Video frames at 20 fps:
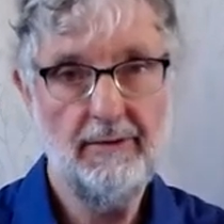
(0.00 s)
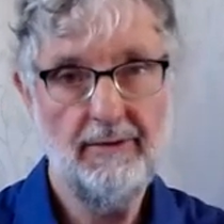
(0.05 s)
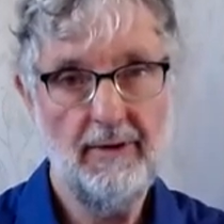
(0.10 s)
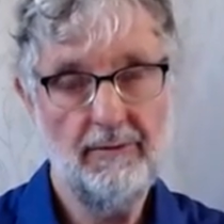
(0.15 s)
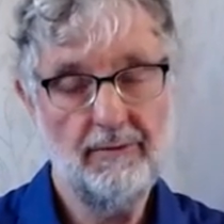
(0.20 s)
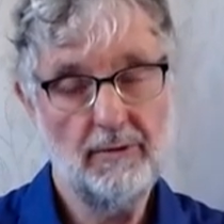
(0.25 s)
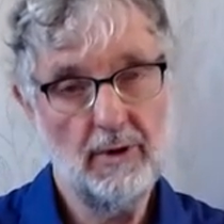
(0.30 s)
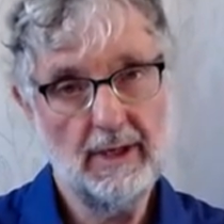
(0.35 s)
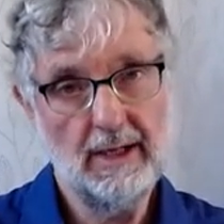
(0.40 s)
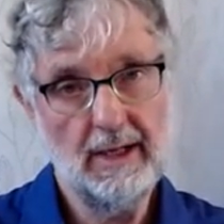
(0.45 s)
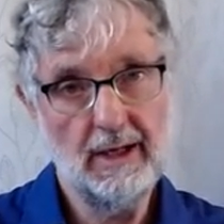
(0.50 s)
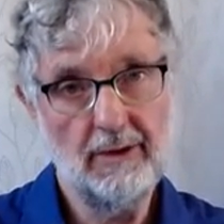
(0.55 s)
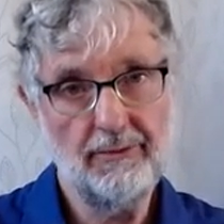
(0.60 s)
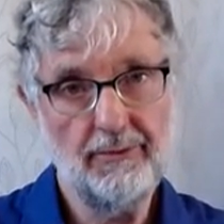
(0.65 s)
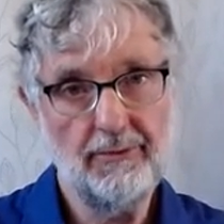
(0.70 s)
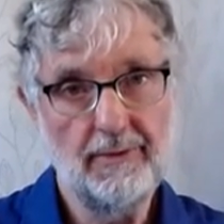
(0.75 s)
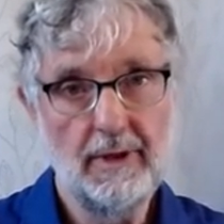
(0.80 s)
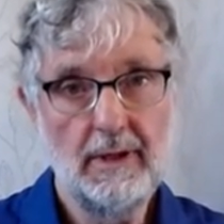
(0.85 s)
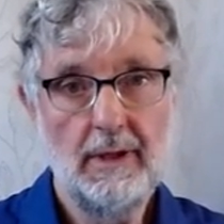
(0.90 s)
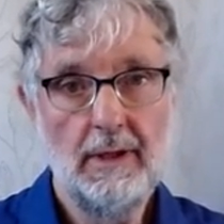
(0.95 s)
they've got
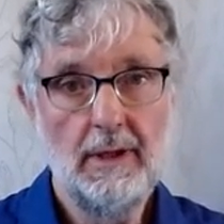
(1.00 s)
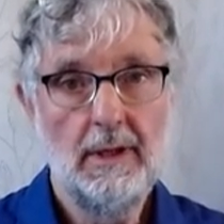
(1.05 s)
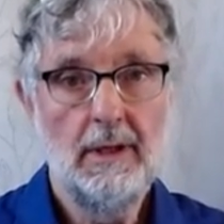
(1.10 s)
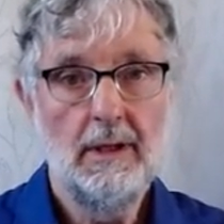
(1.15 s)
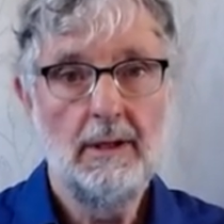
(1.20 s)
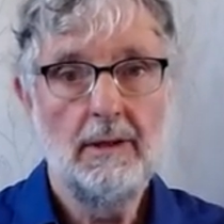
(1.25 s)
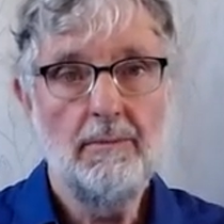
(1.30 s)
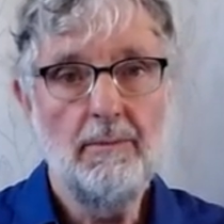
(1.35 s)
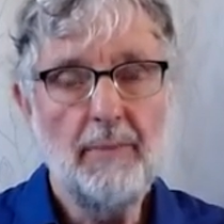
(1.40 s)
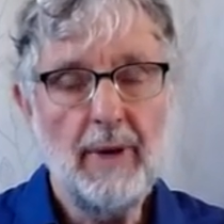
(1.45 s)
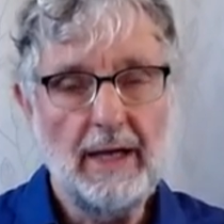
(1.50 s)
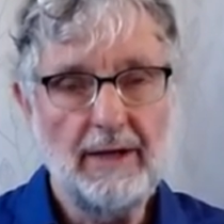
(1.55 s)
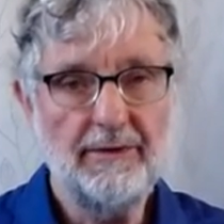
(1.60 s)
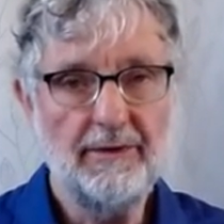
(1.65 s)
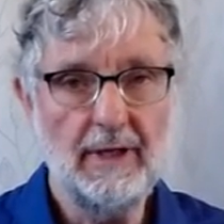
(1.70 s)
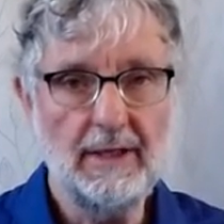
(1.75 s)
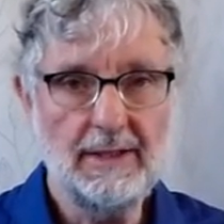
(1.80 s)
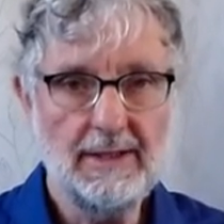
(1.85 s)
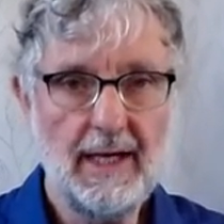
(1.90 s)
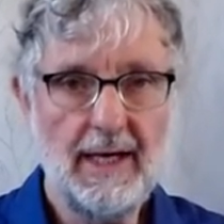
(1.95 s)
enough
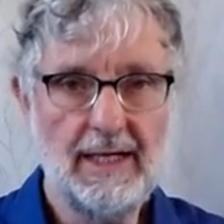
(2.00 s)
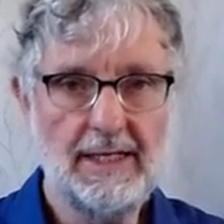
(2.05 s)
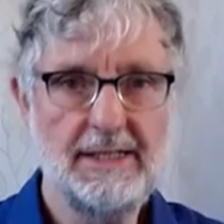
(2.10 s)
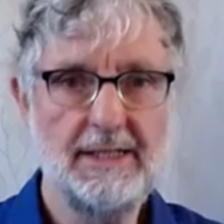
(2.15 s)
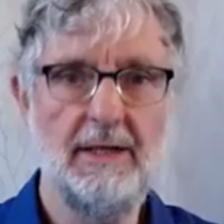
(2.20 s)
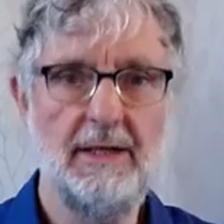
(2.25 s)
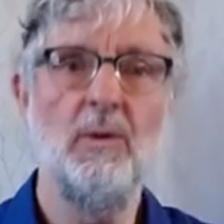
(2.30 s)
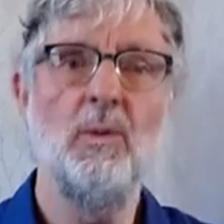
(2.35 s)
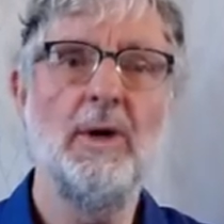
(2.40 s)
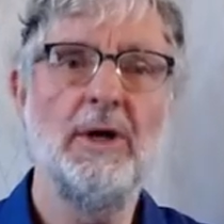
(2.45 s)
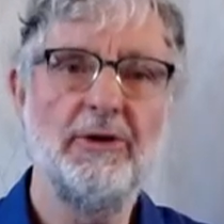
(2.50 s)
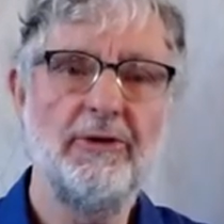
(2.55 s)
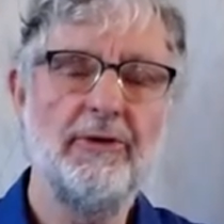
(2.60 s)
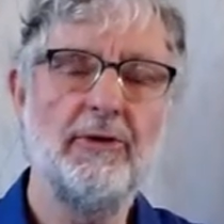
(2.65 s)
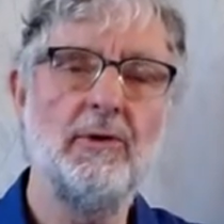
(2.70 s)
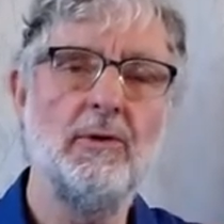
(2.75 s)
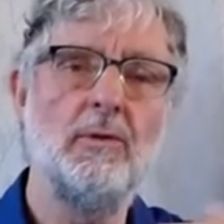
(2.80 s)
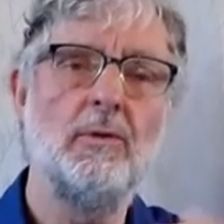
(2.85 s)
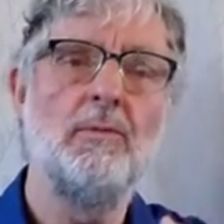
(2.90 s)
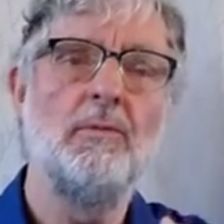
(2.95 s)
basic data in which
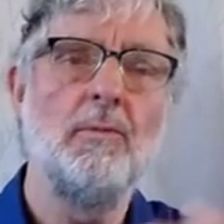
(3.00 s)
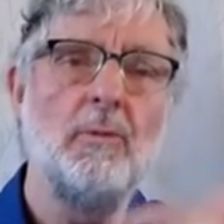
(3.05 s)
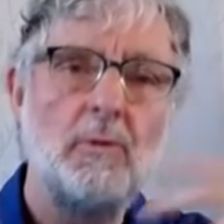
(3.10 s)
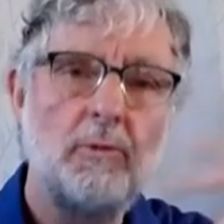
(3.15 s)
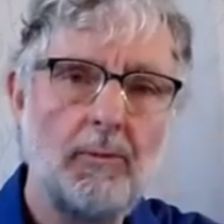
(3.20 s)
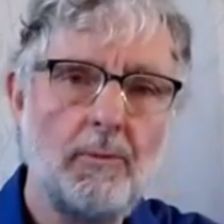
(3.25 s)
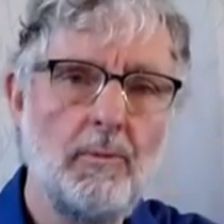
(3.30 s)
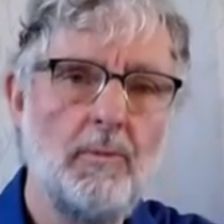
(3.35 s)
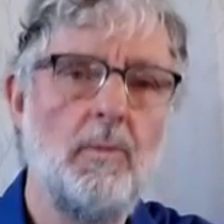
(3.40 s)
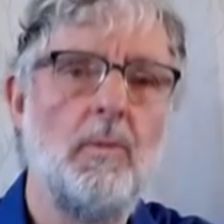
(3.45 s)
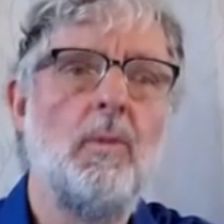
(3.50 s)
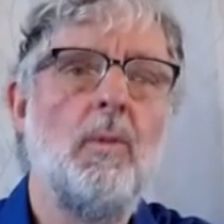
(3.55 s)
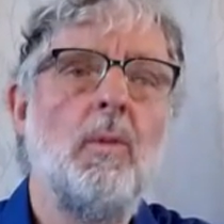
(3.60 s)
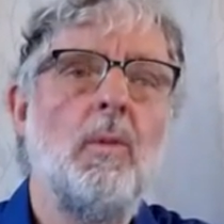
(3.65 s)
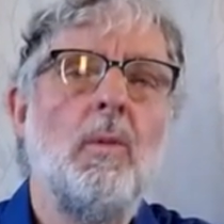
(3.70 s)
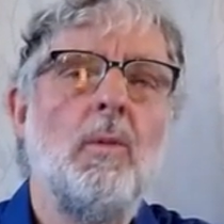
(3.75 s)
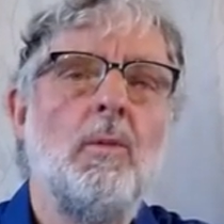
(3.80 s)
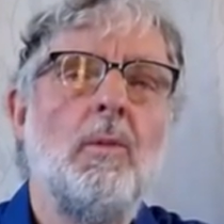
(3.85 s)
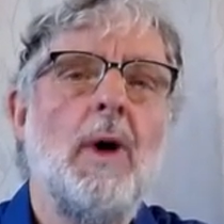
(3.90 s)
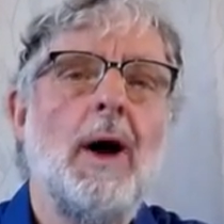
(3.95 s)
to
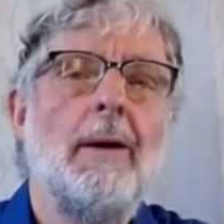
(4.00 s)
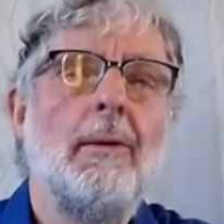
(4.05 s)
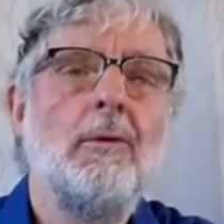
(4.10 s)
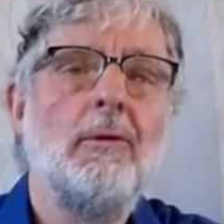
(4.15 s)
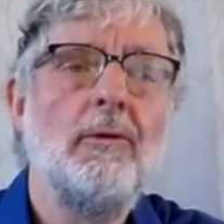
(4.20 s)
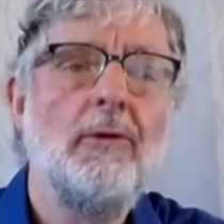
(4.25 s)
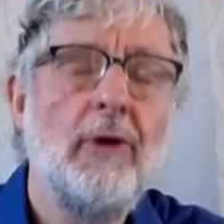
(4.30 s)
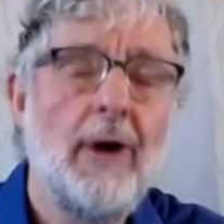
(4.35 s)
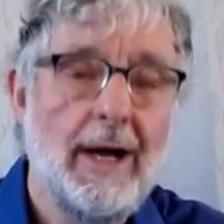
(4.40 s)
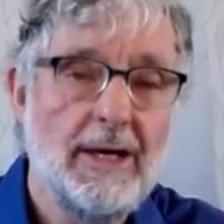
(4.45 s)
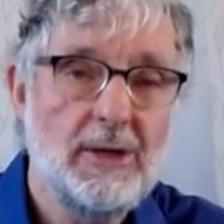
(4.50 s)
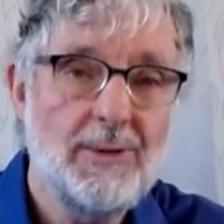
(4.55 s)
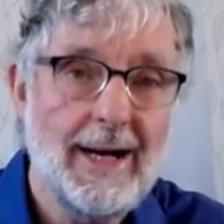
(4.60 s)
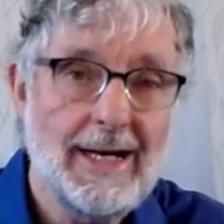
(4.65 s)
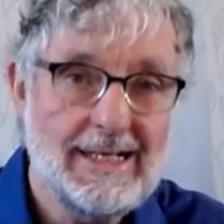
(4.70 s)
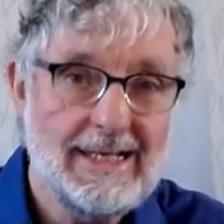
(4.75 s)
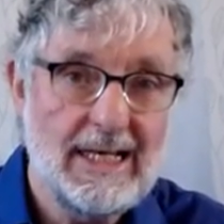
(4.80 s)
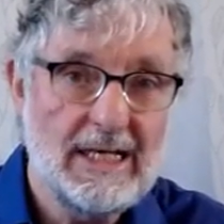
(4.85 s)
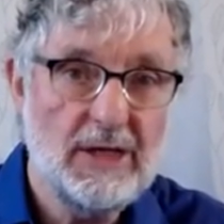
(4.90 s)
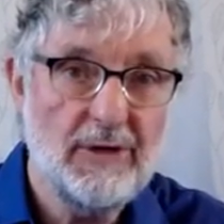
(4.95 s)
try to
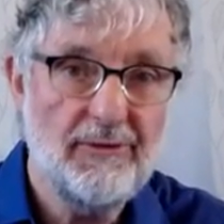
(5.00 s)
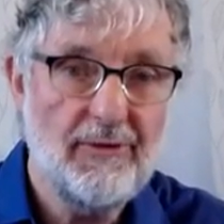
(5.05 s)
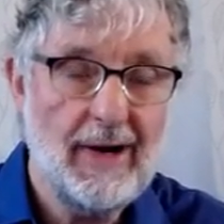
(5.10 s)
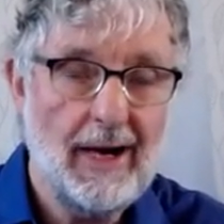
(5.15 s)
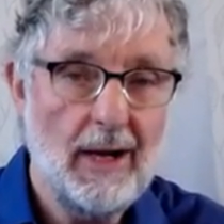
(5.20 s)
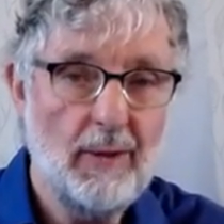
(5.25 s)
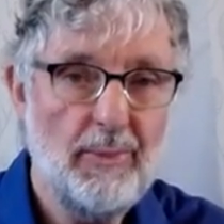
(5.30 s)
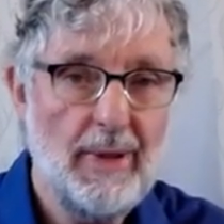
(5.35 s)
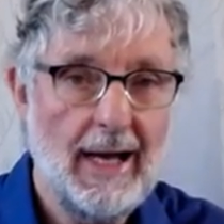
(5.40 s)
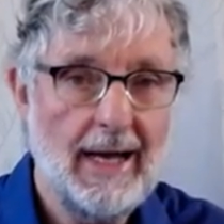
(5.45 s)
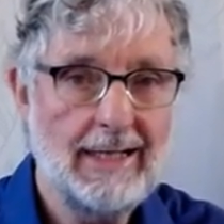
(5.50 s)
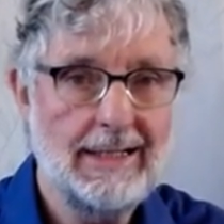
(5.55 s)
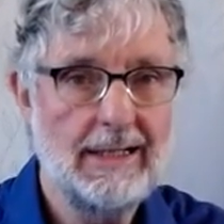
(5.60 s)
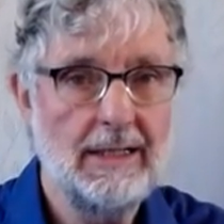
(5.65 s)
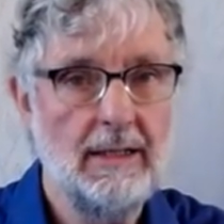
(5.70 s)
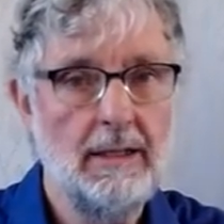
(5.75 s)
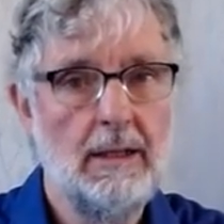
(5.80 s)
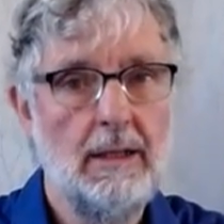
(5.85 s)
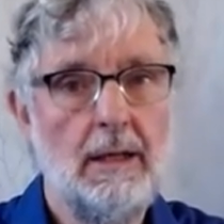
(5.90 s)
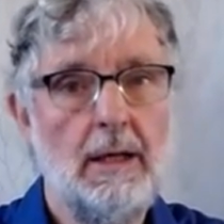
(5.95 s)
identify a
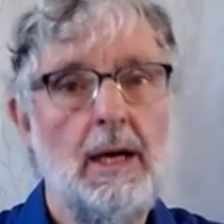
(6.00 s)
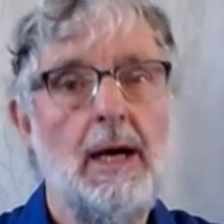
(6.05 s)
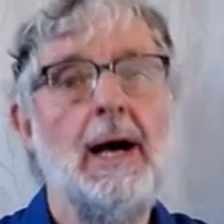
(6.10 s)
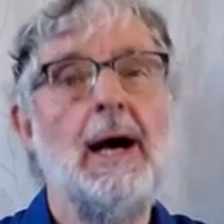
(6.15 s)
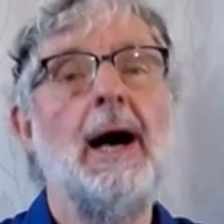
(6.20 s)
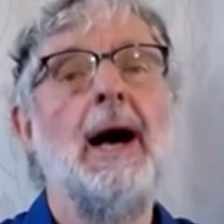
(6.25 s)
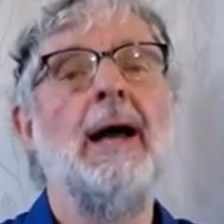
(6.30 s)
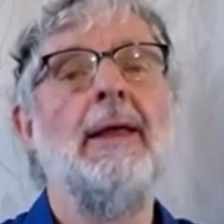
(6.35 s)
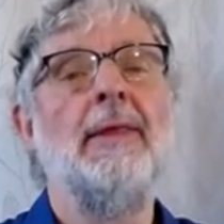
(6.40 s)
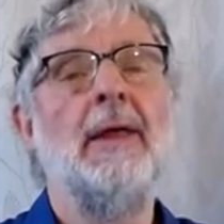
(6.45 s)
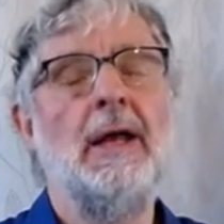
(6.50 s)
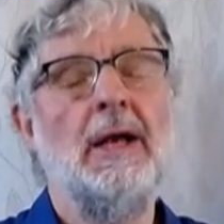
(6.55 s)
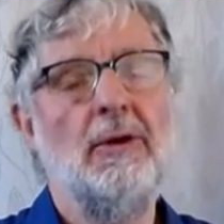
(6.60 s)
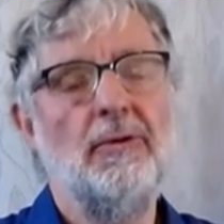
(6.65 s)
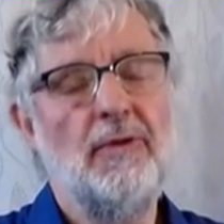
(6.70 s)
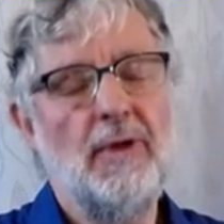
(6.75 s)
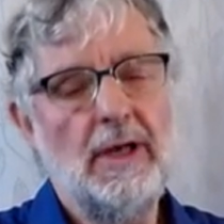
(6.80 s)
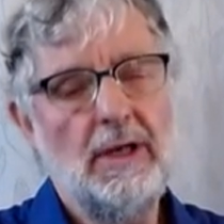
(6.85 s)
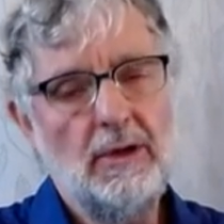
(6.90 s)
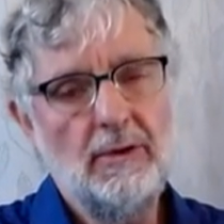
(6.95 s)
pattern, and then
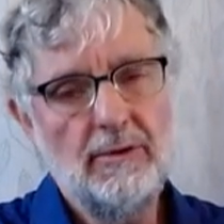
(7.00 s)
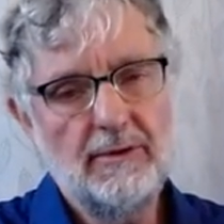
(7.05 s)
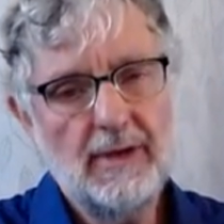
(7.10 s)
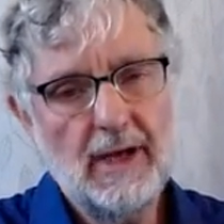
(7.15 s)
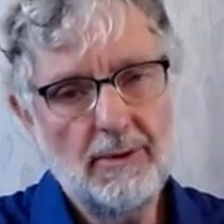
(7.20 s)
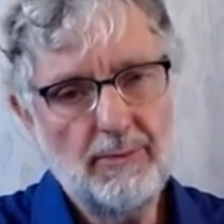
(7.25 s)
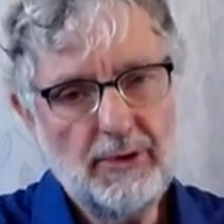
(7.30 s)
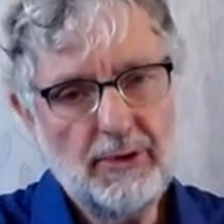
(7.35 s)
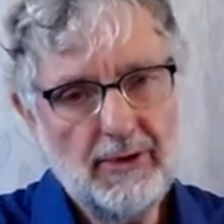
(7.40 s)
if they use that